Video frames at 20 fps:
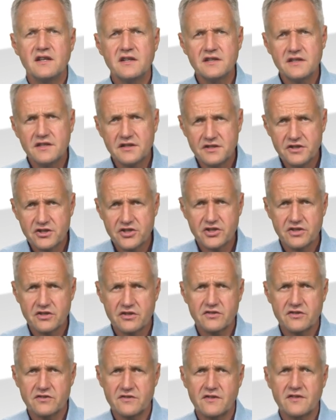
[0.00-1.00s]
in addition
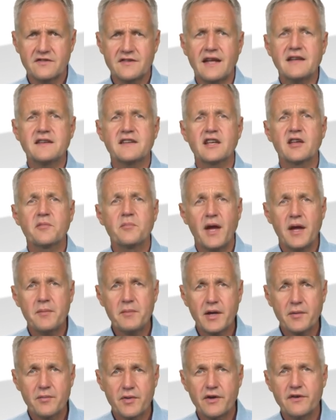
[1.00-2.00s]
to the static
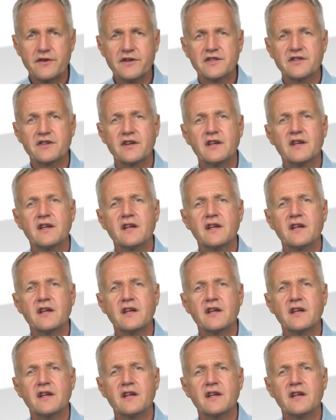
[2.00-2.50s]
payback period,